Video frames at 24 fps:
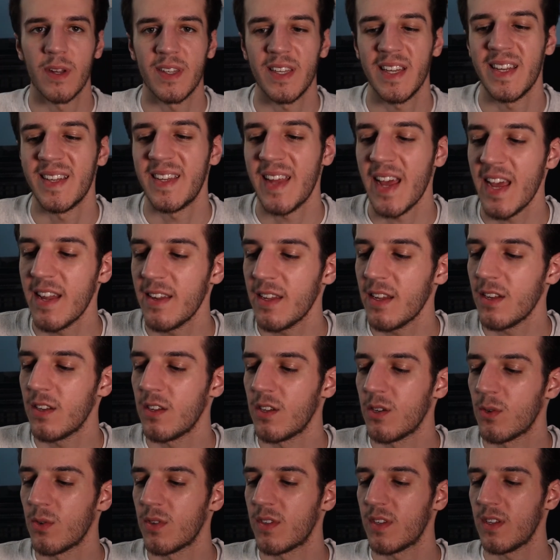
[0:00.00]
its intended
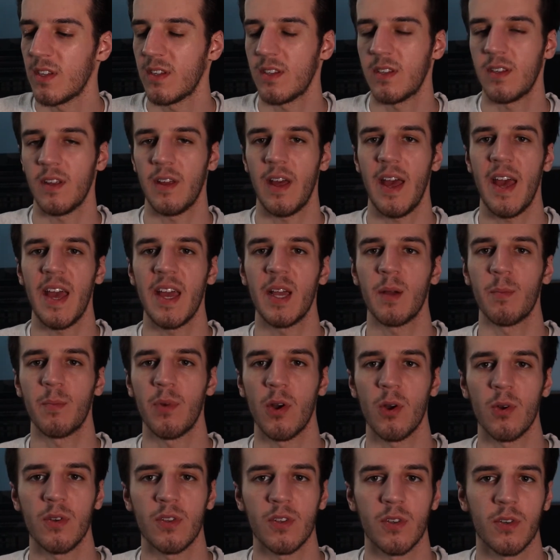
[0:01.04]
use is to hang
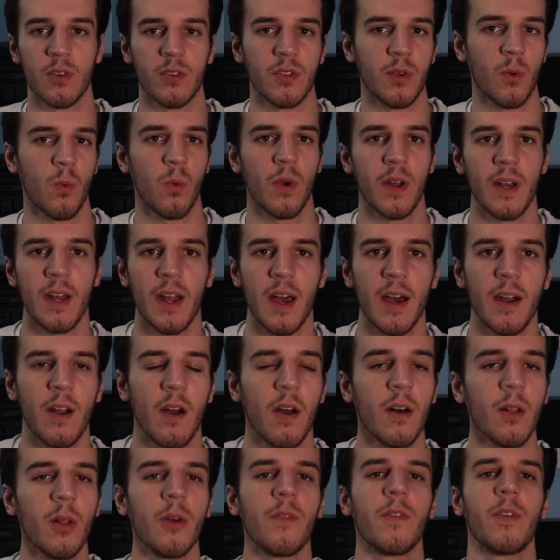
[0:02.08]
posters or whatnot
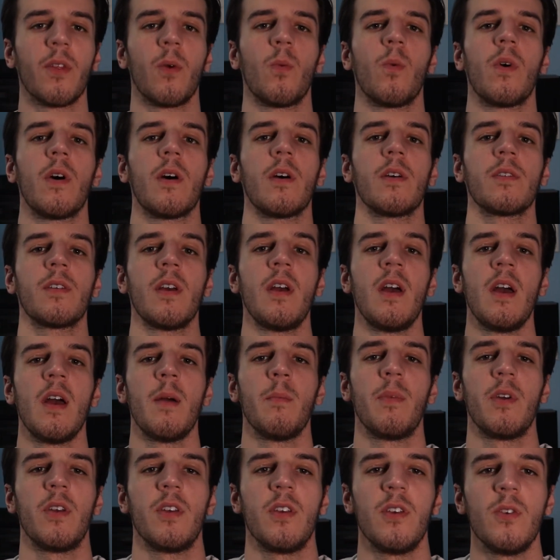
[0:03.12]
all over the walls,
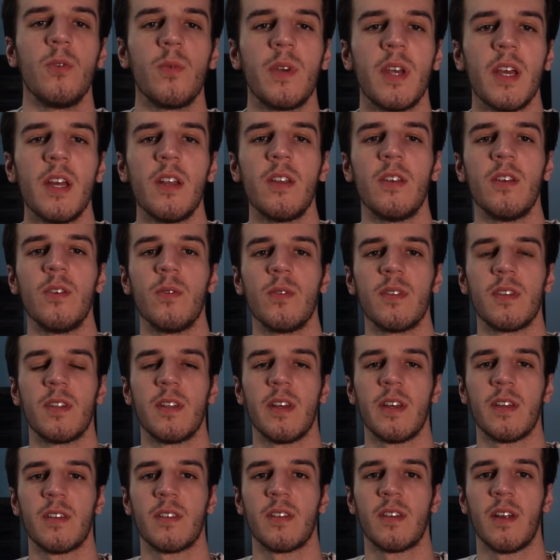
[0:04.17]
but you can use
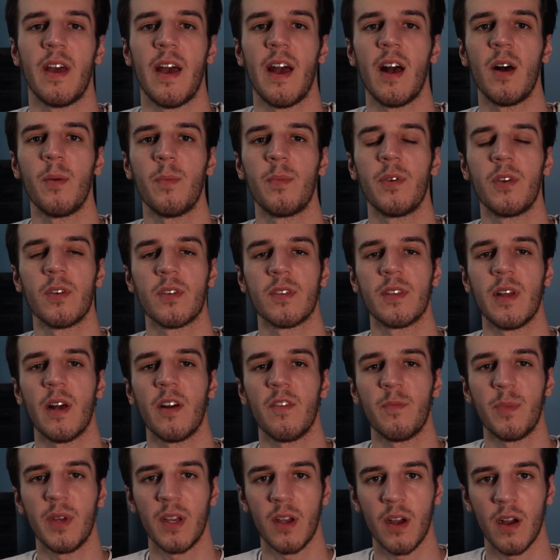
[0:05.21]
this to help
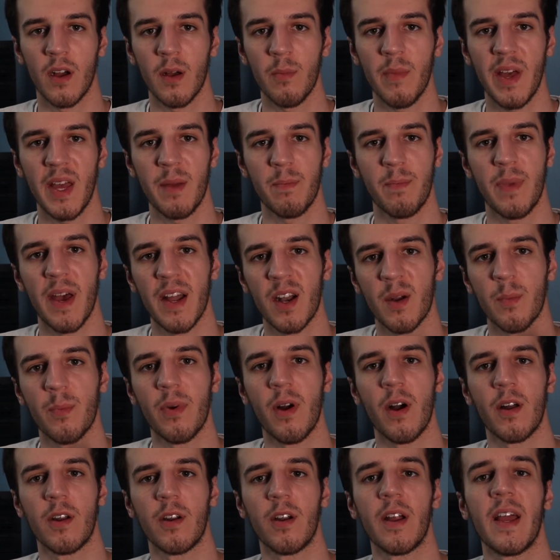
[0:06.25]
yourself become a better
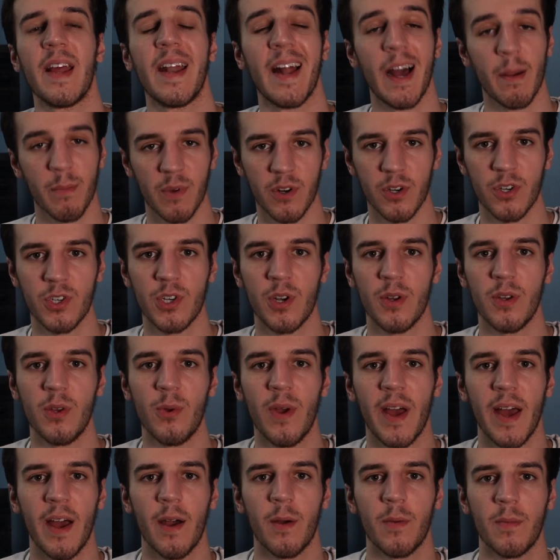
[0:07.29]
putter, and I'm going to show you
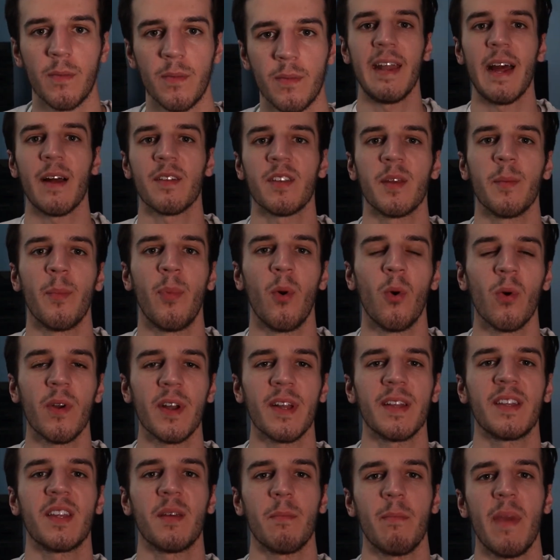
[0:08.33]
how. Now, it's
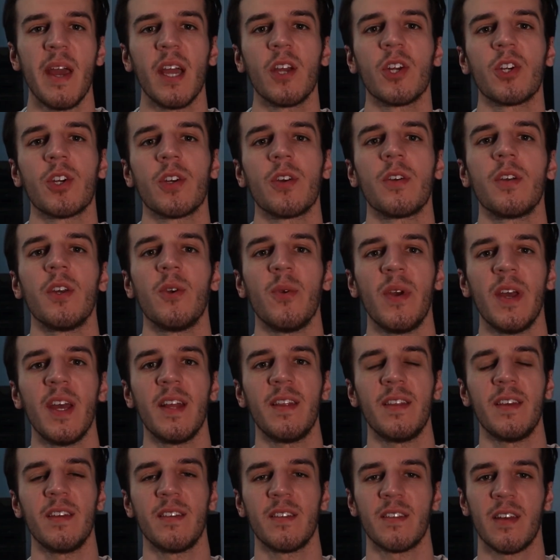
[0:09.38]
important to make sure you
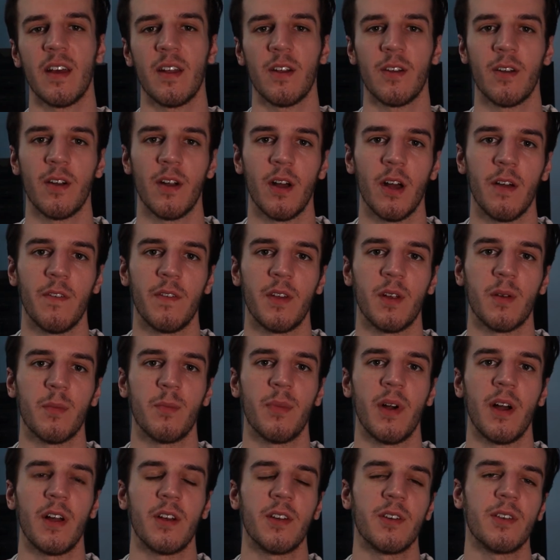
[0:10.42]
hit the center of your
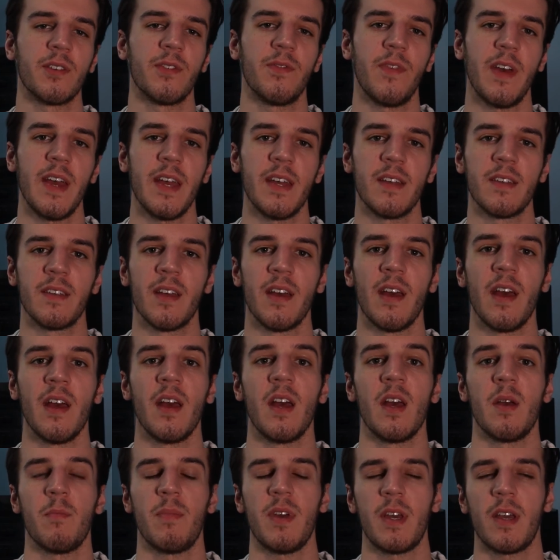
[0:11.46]
putter's face,
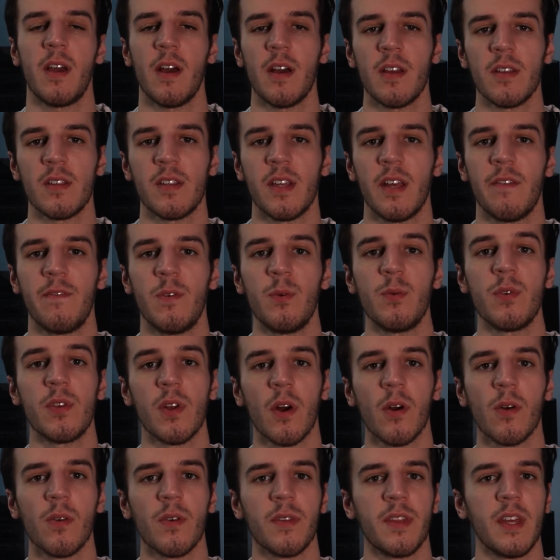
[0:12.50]
because if you
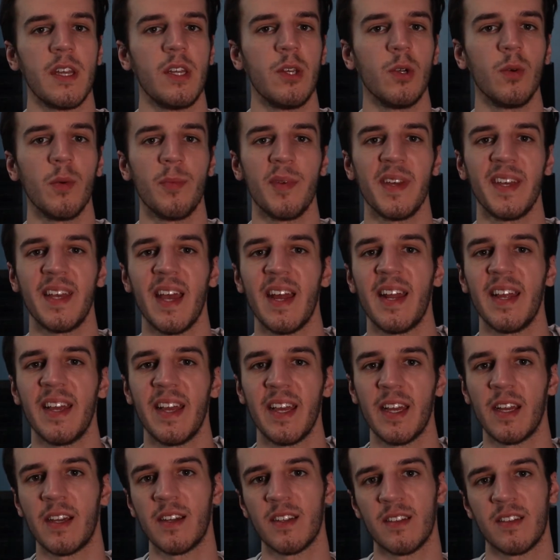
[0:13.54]
don't, then you'll be getting
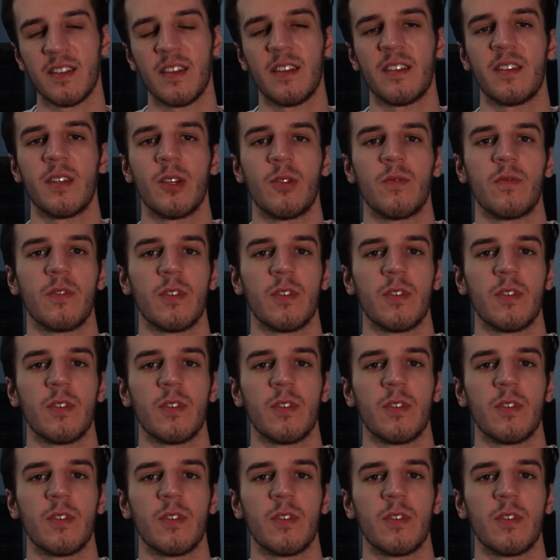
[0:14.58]
inconsistent